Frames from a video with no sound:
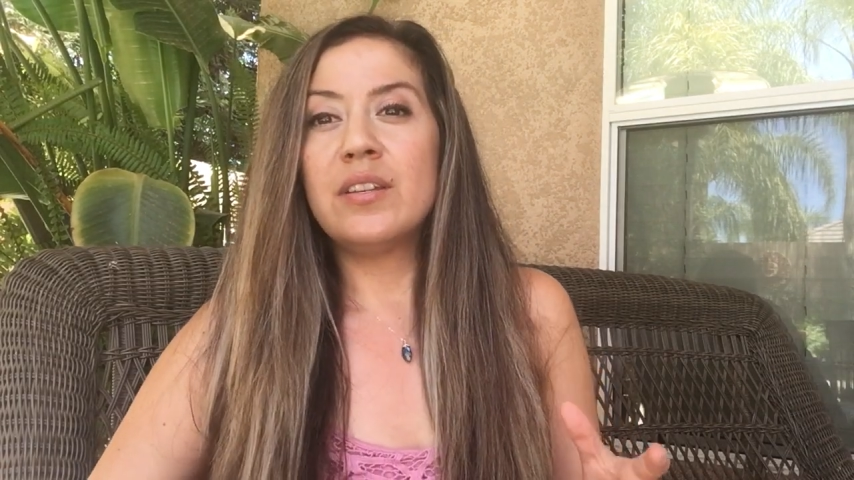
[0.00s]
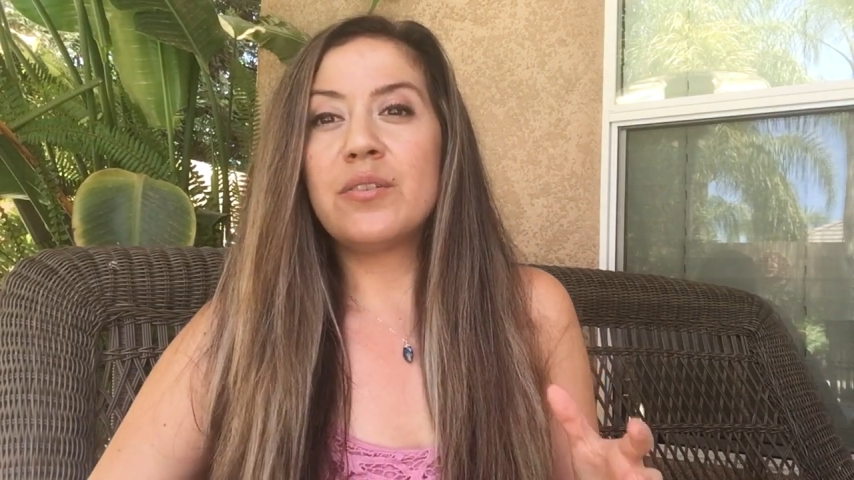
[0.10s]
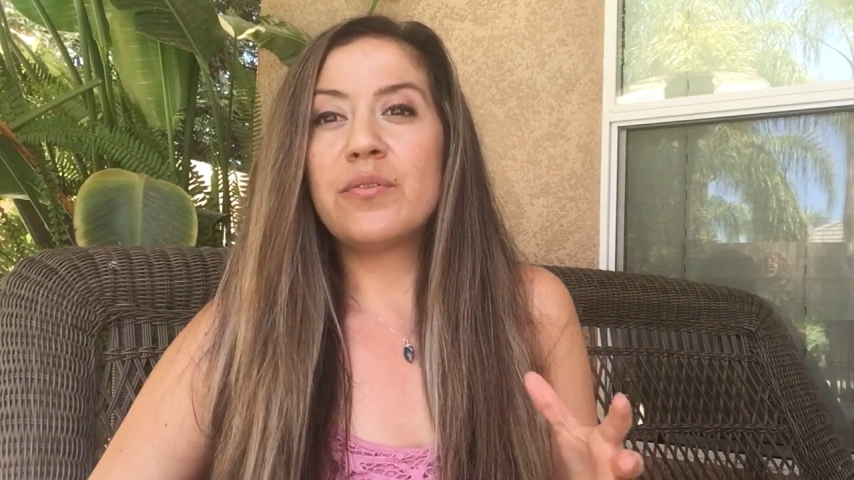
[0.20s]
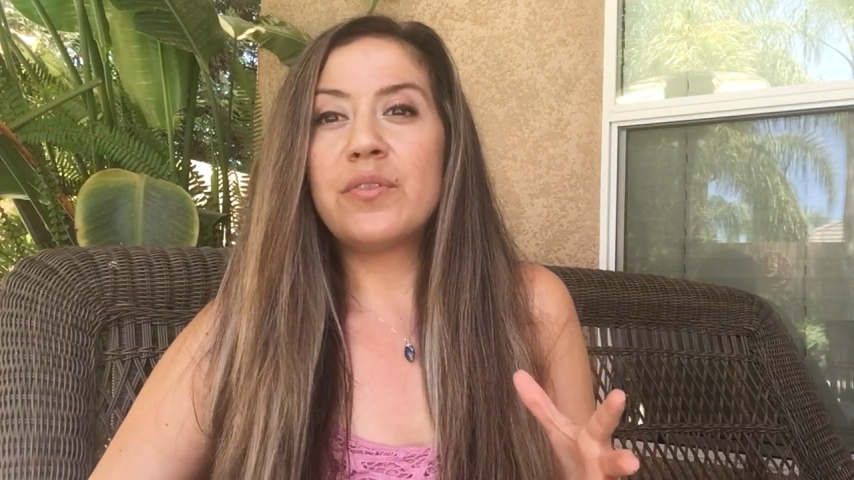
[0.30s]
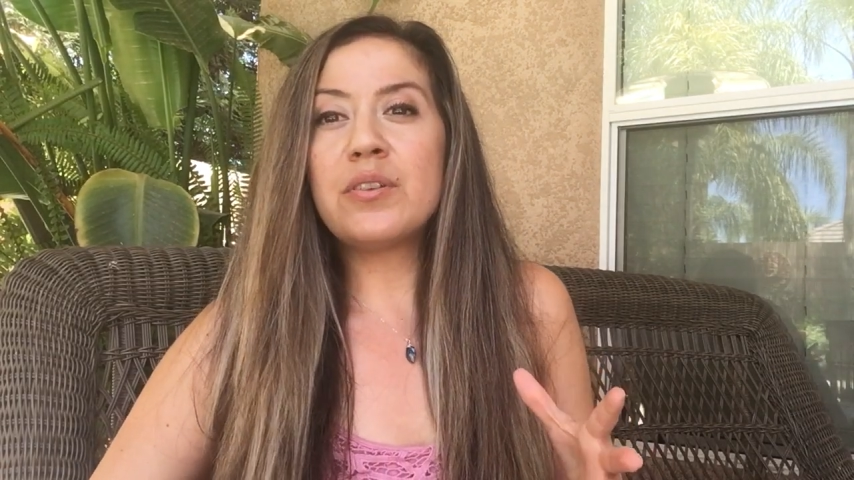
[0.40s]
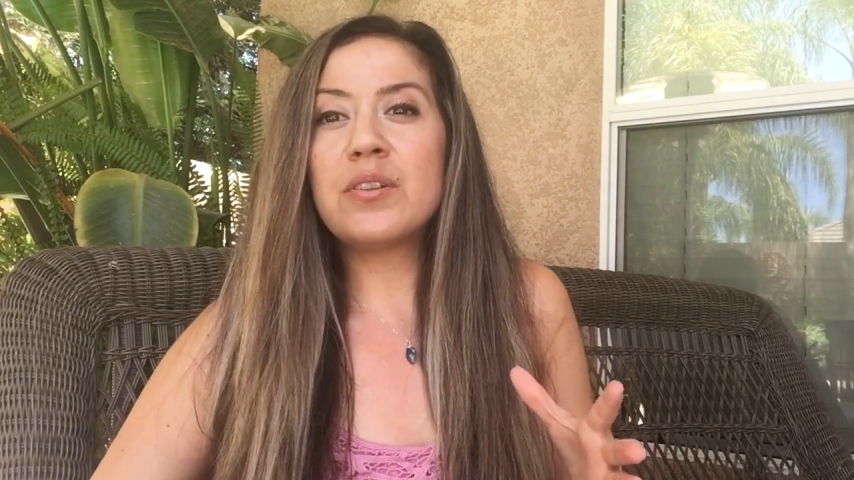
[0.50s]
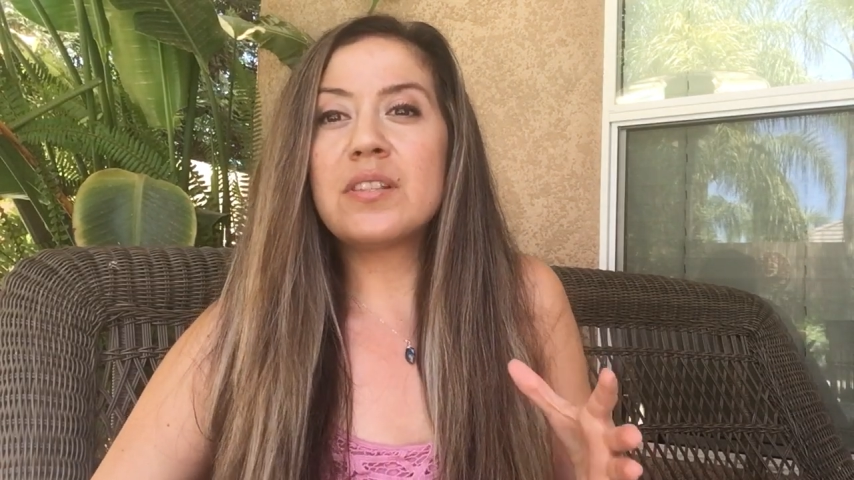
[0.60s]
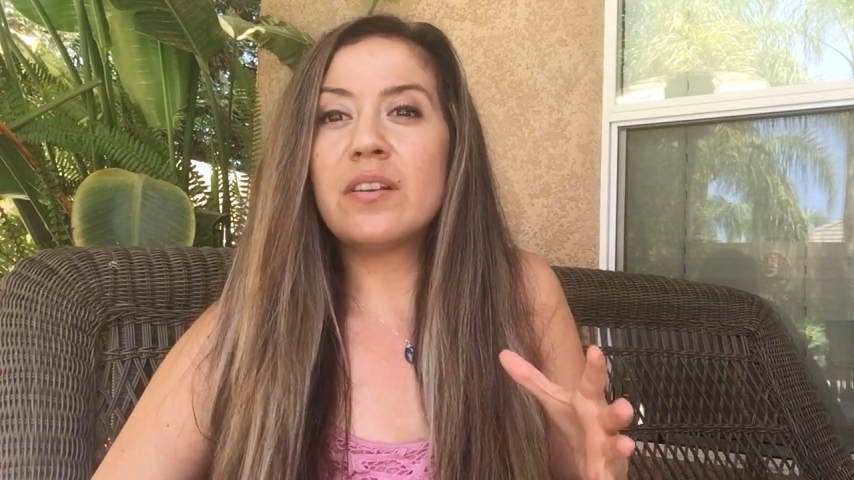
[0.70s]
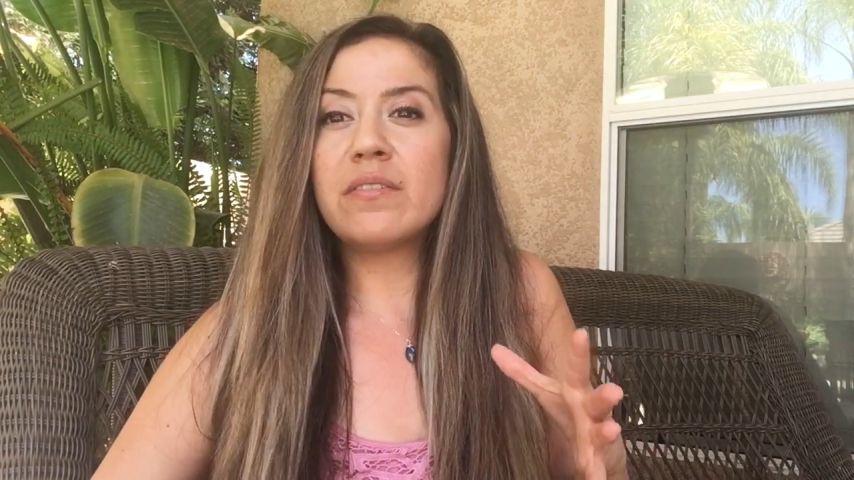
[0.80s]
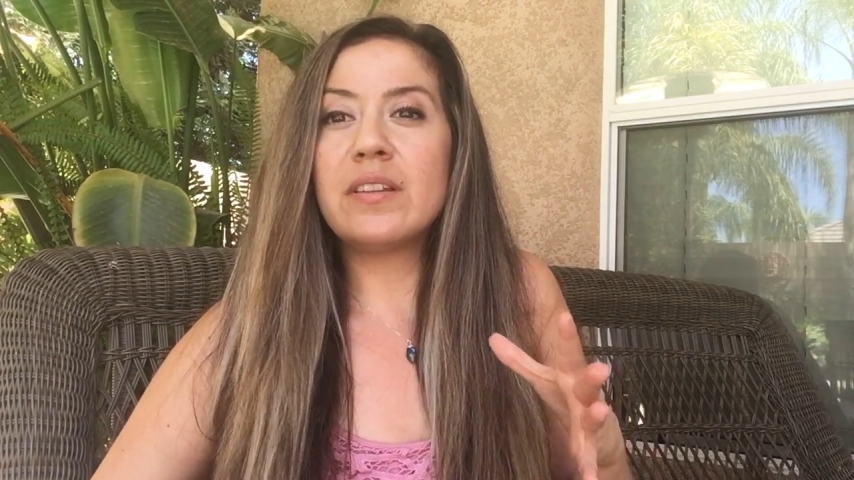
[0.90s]
you'll feel
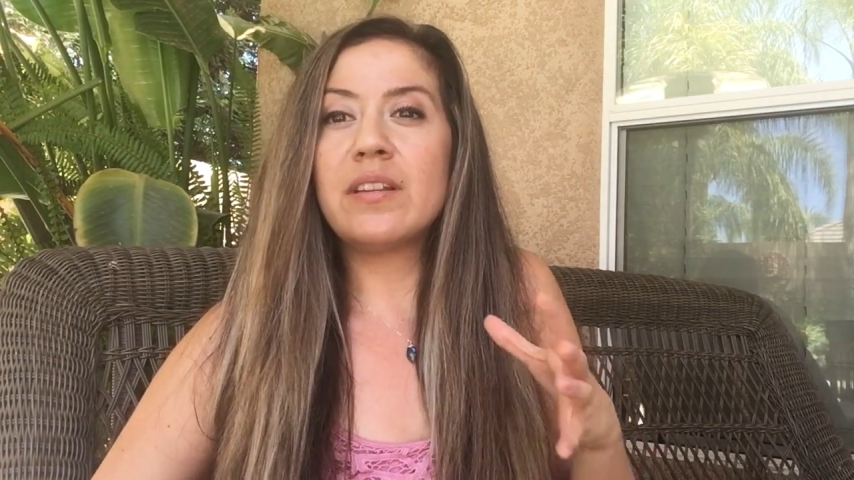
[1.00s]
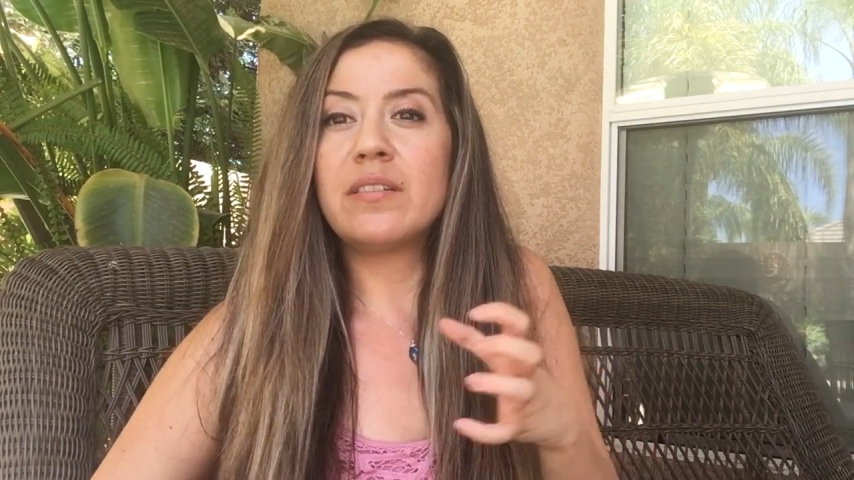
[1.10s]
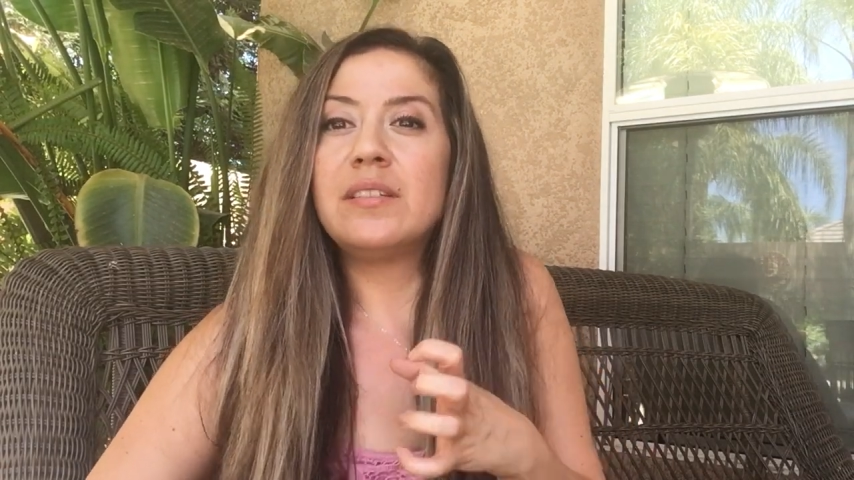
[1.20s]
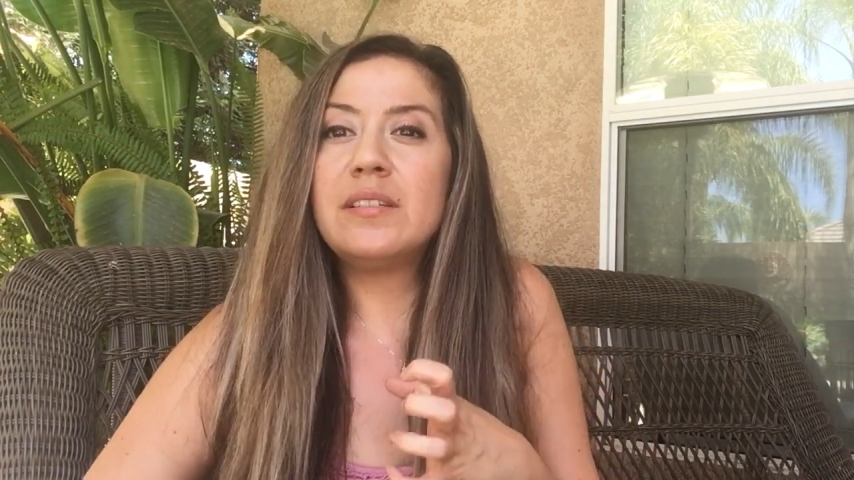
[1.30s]
yourself like